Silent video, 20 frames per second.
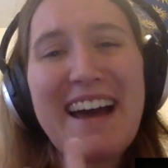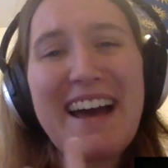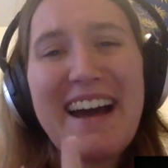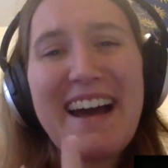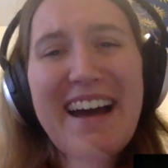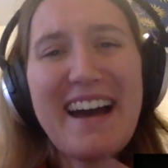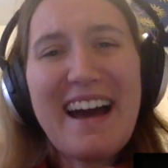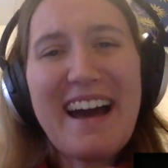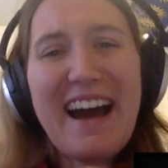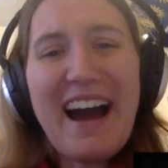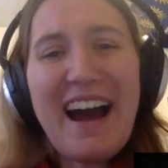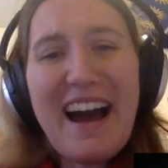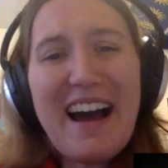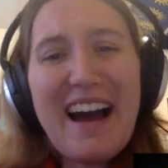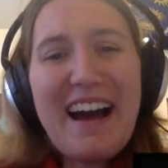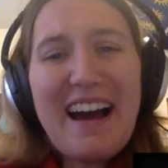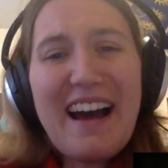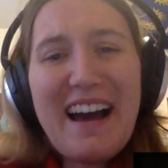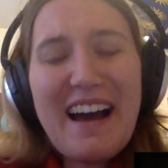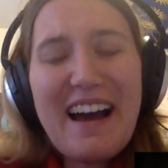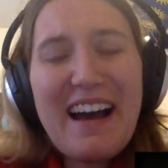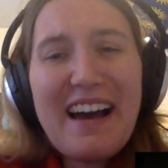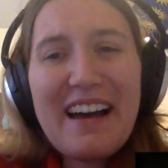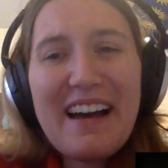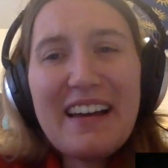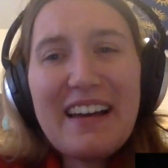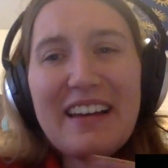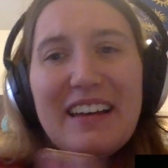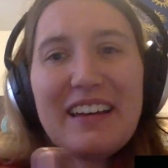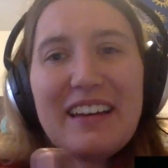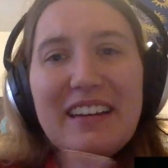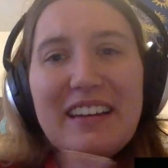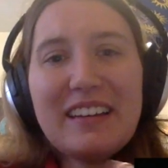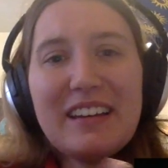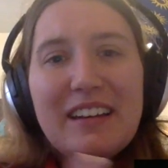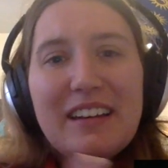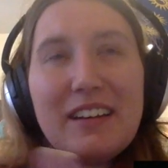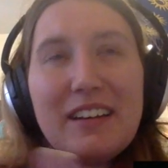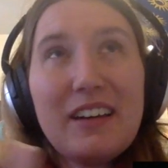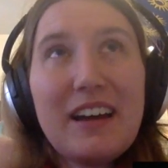
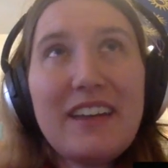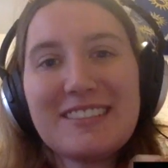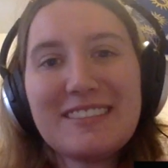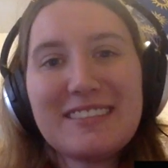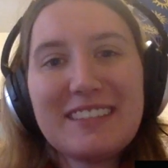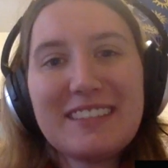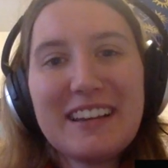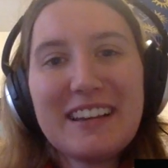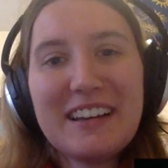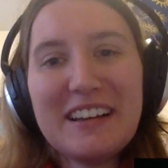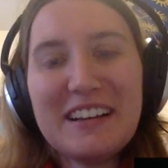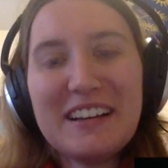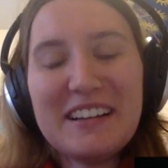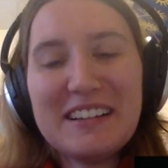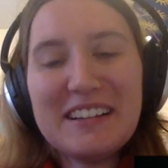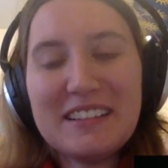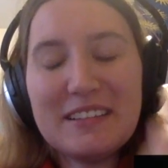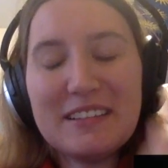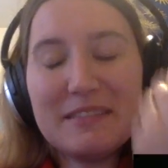Nobody speaks.